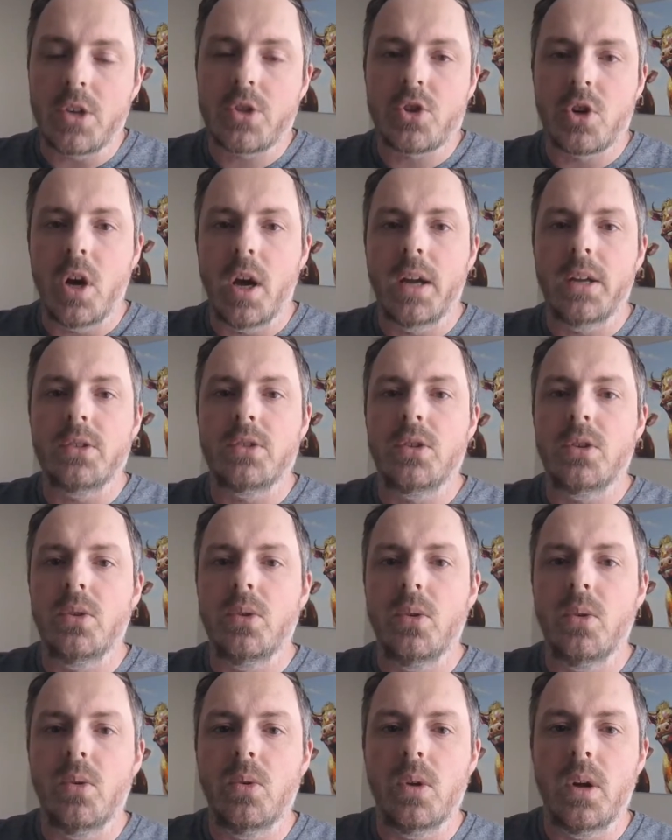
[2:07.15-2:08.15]
trying
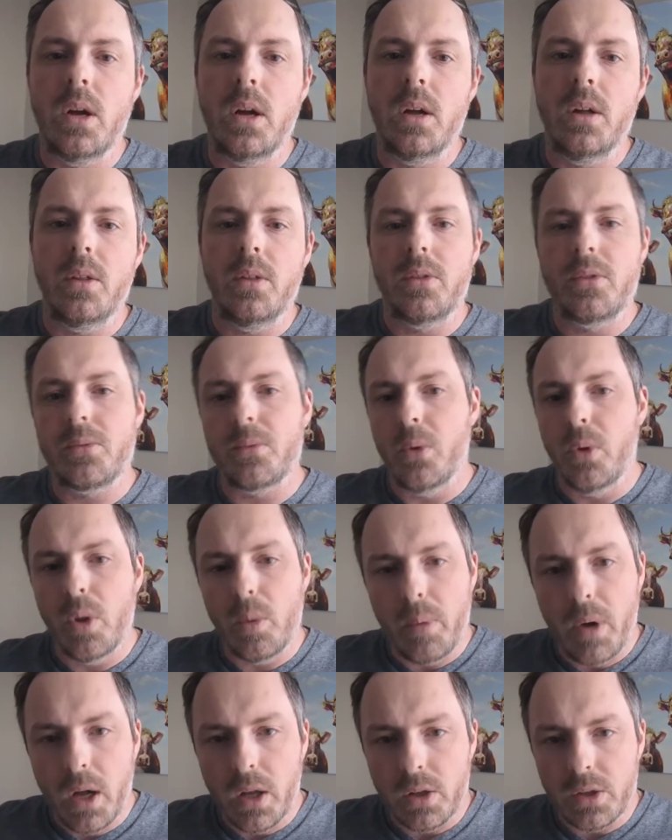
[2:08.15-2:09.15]
to throw the
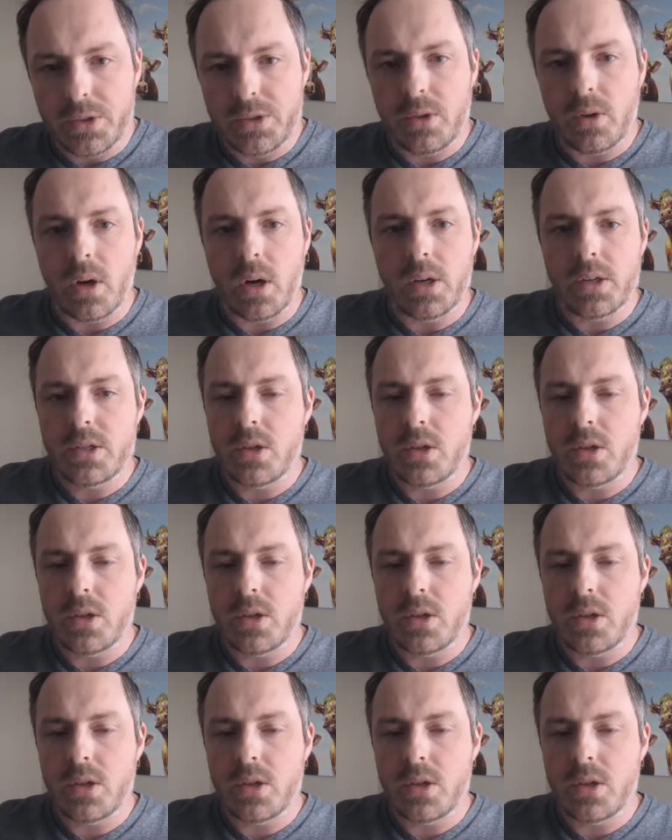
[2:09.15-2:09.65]
ball a little too hard.